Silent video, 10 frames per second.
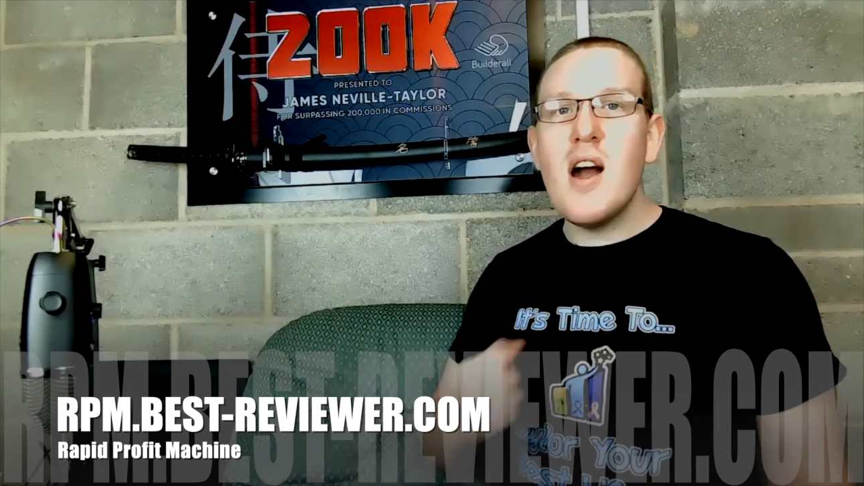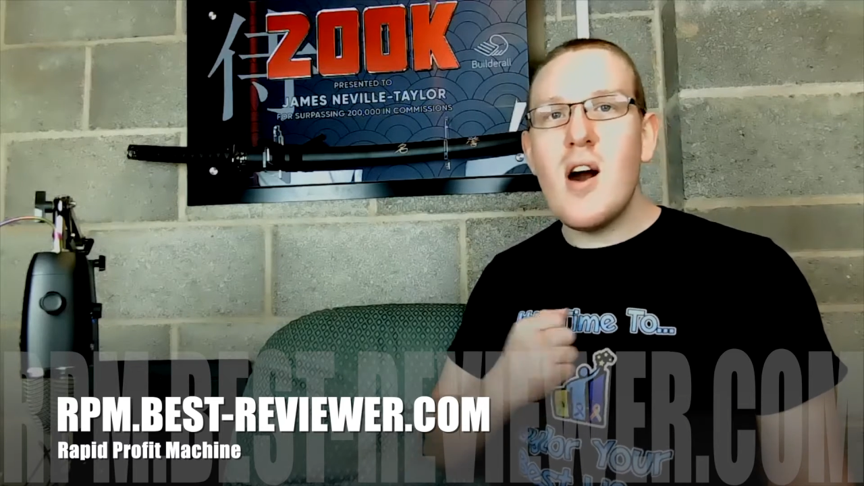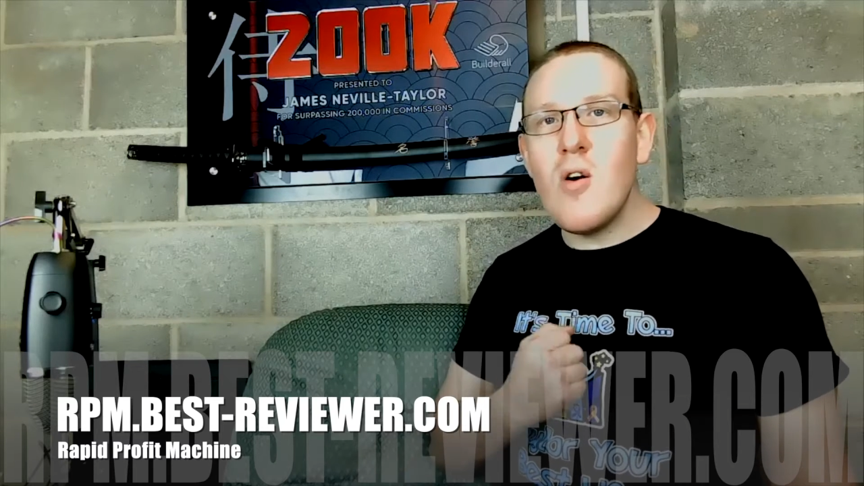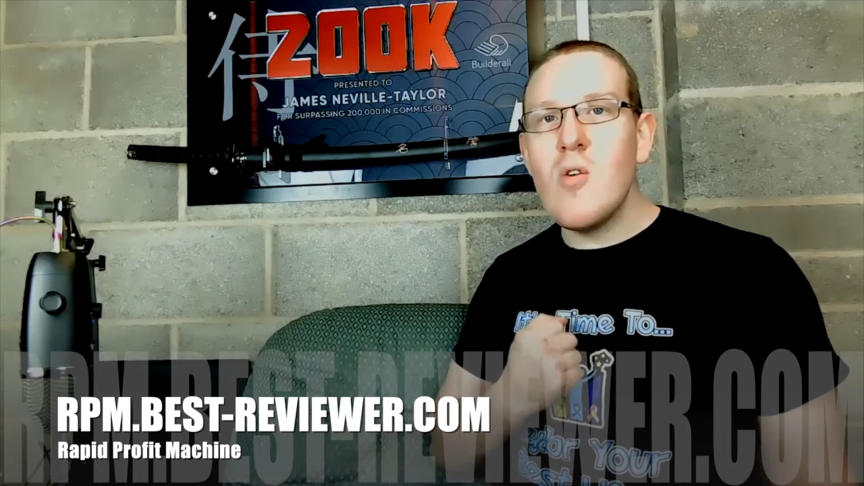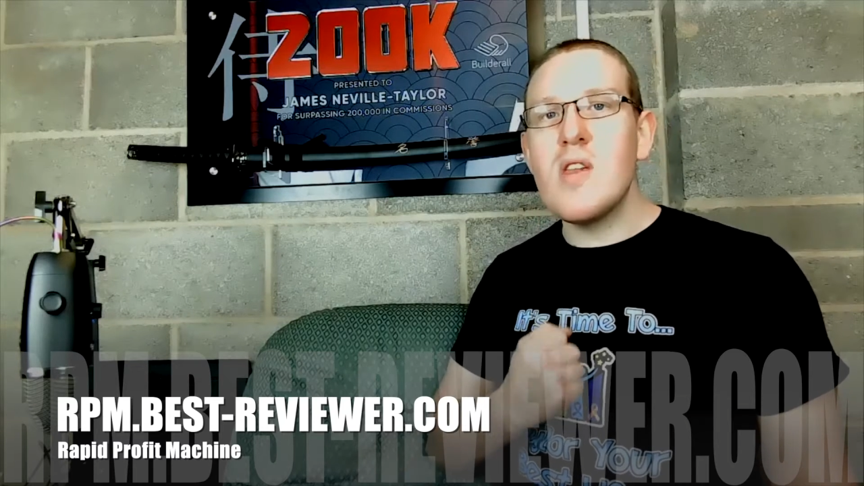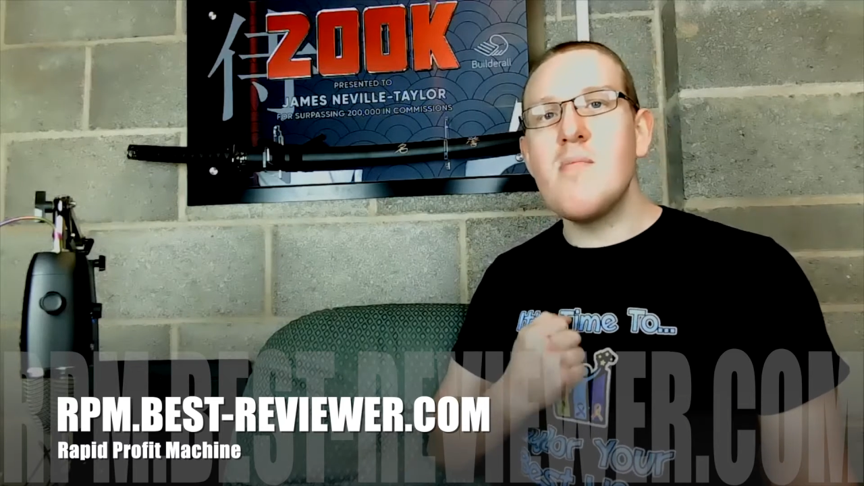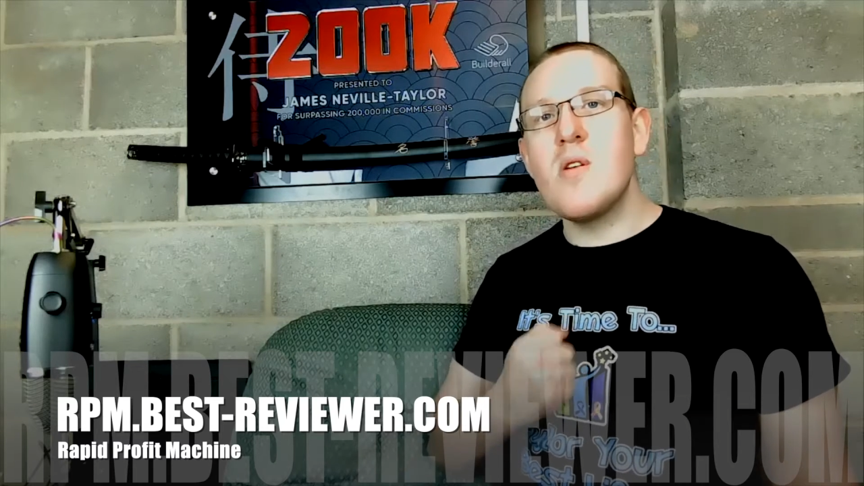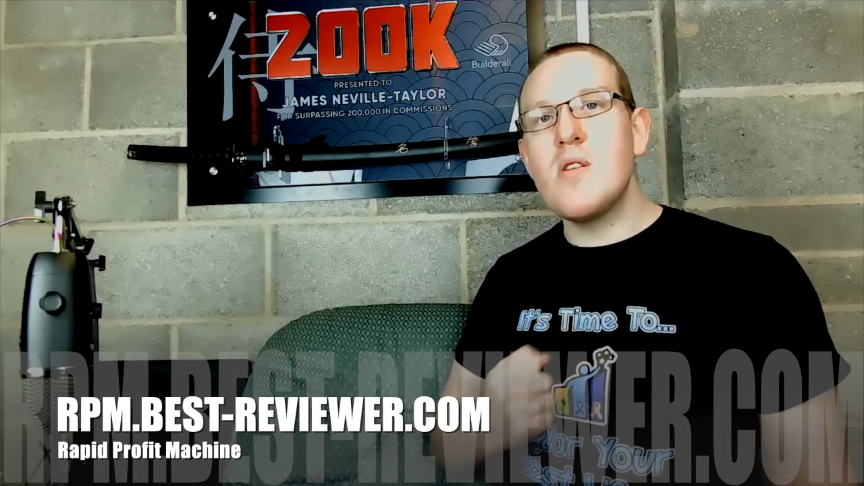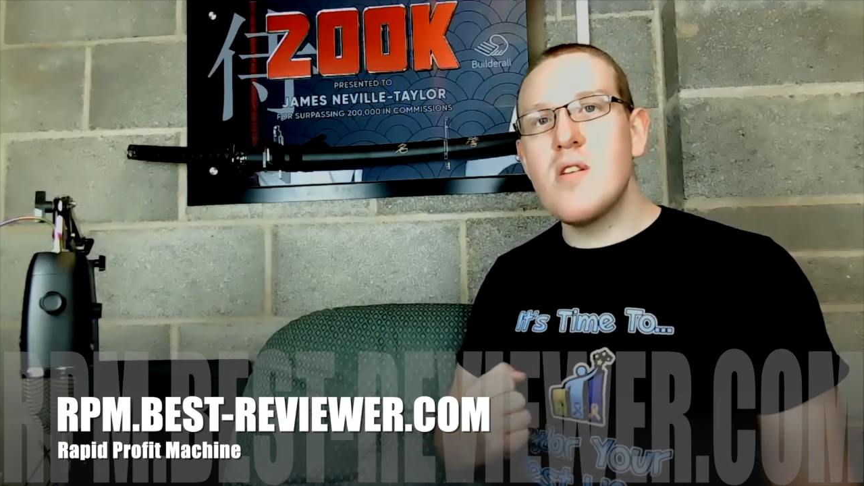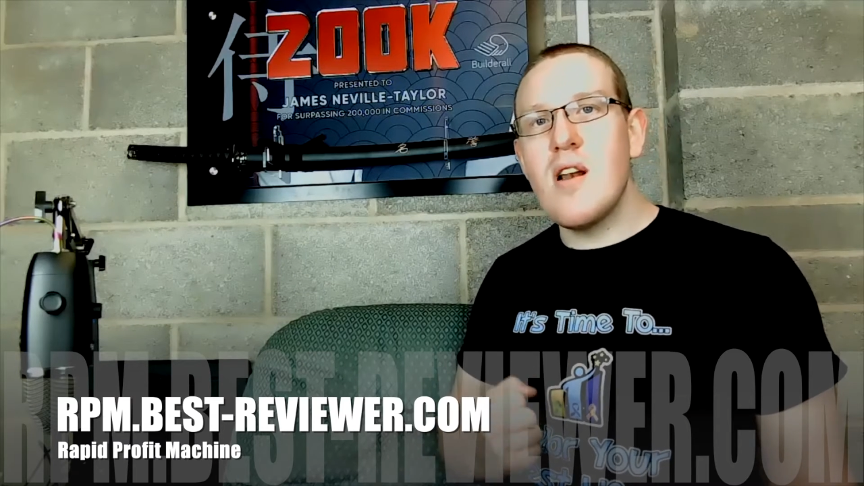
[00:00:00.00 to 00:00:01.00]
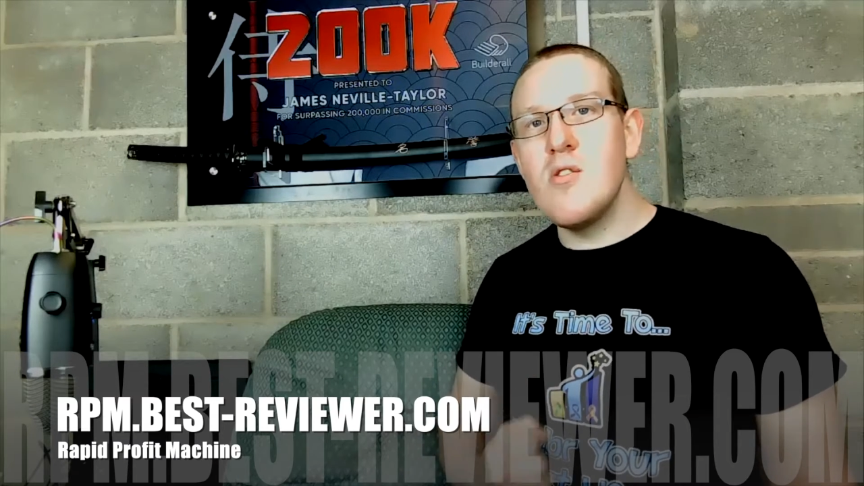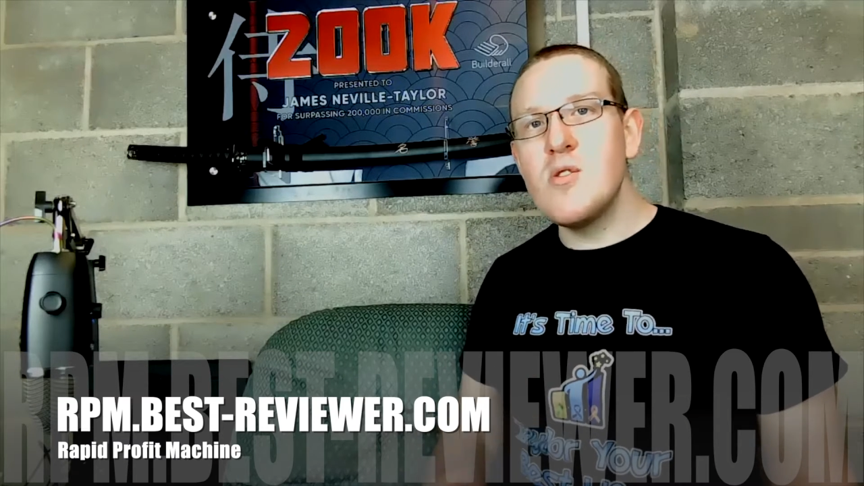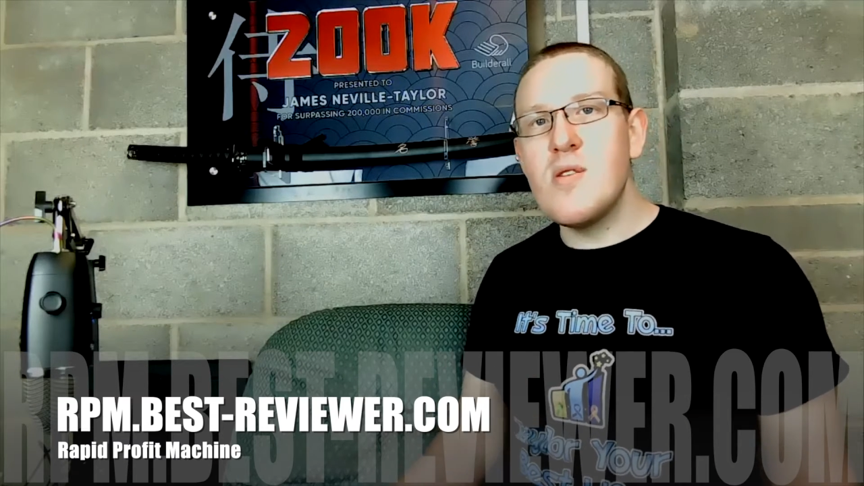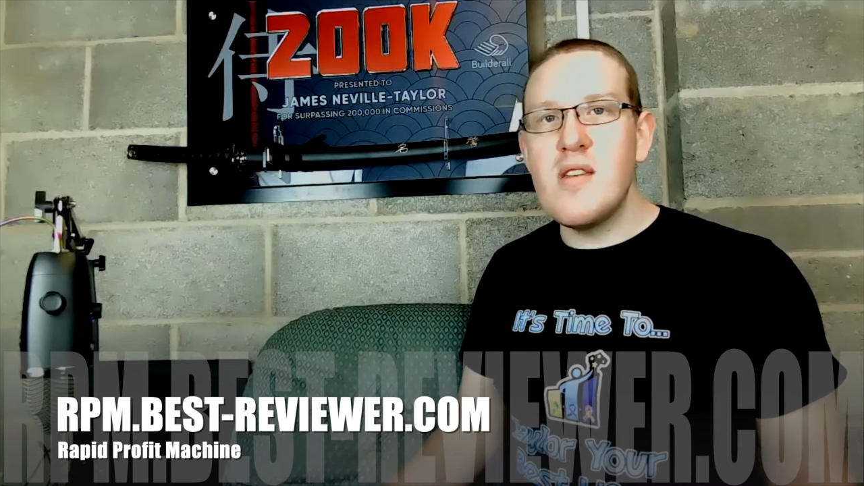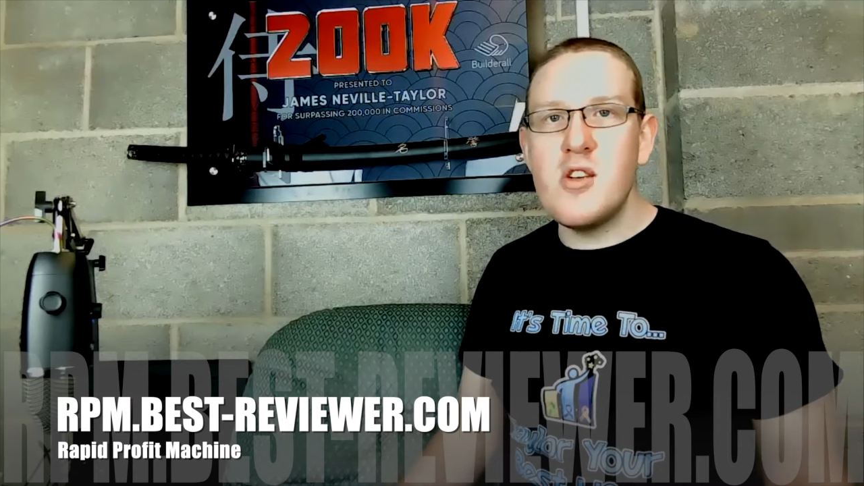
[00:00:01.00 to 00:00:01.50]
hold them close
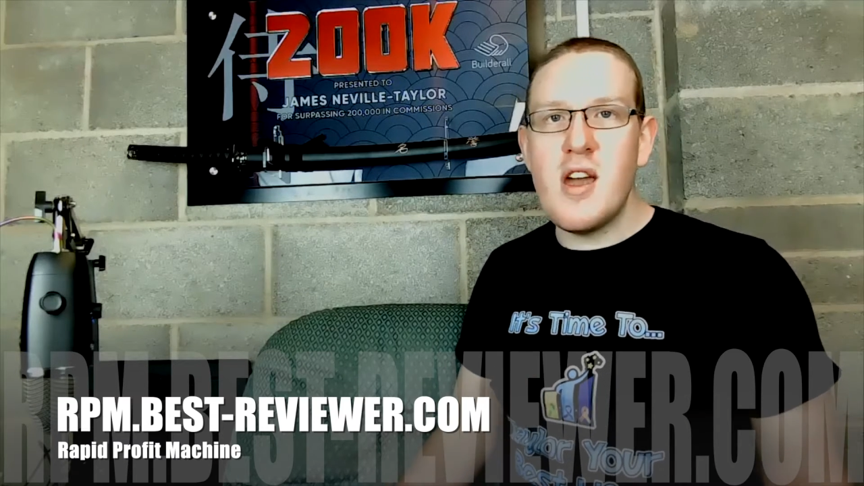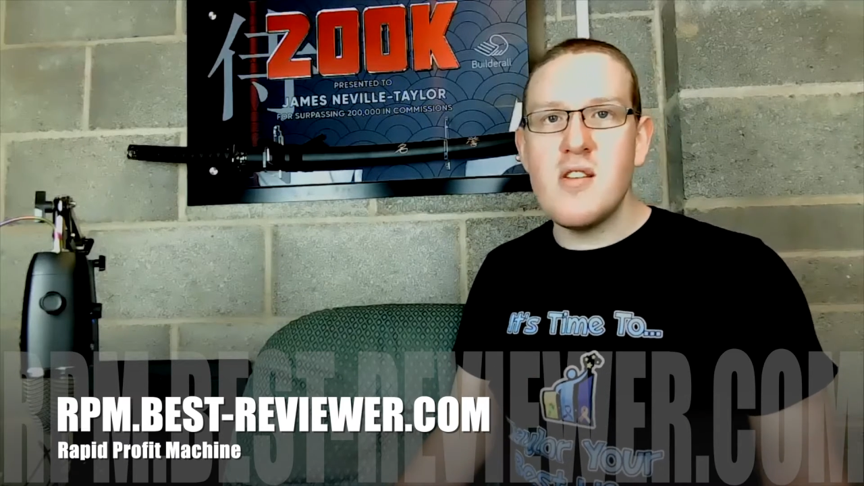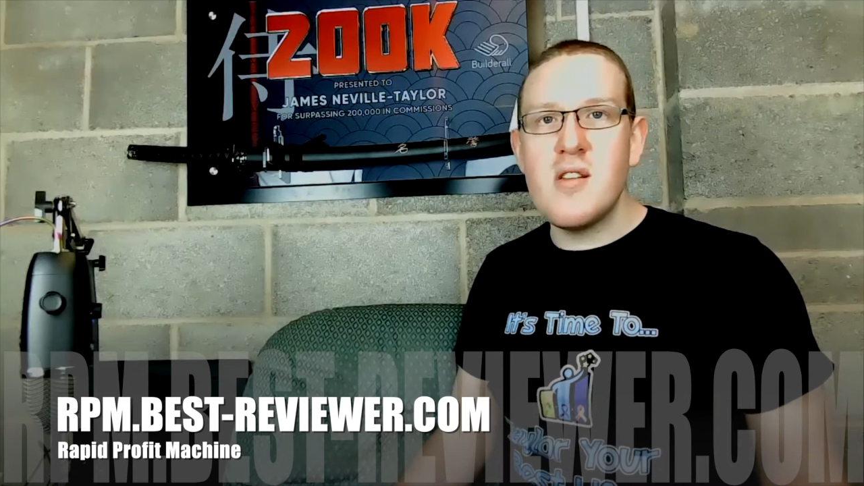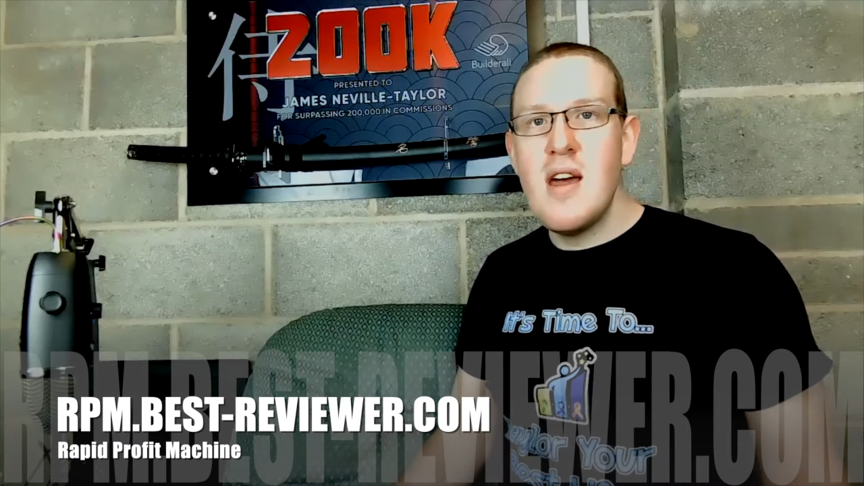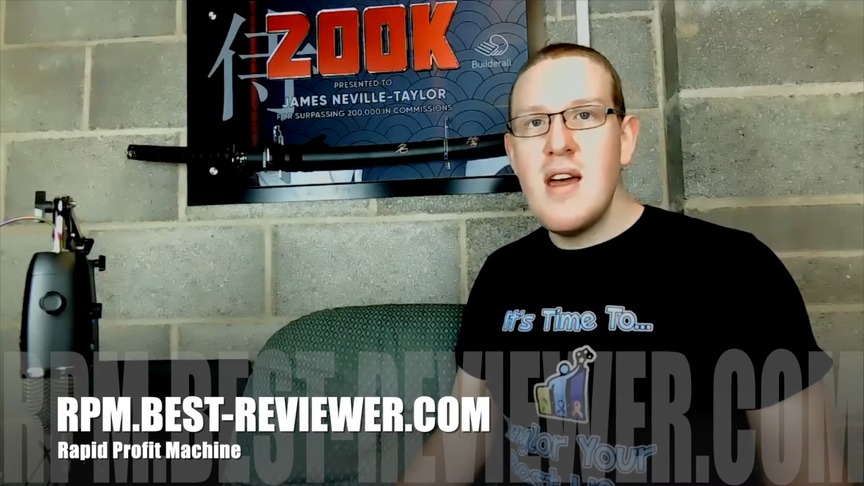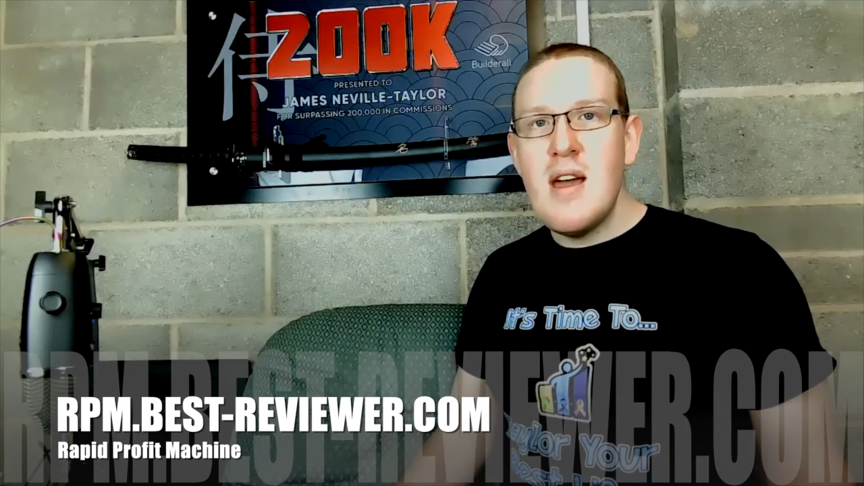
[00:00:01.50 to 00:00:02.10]
to their chest,